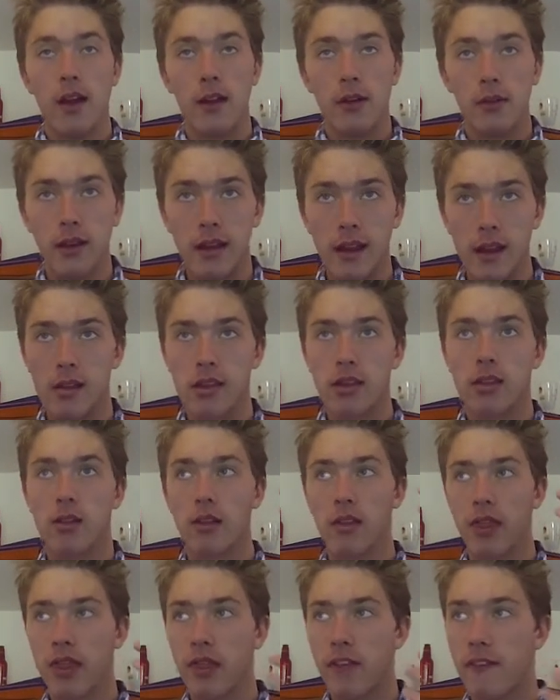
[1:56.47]
needs to
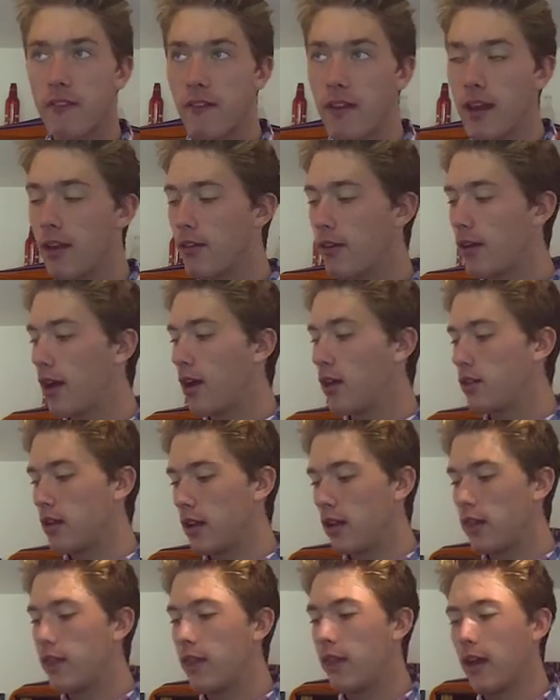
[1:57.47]
figure out
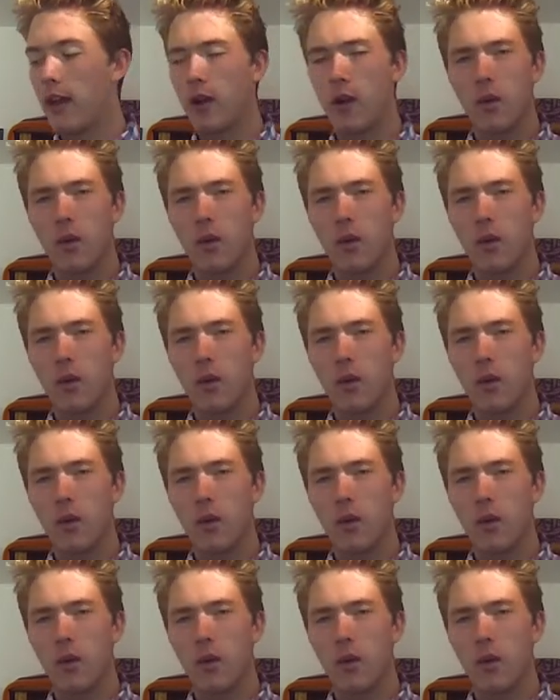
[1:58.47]
and think,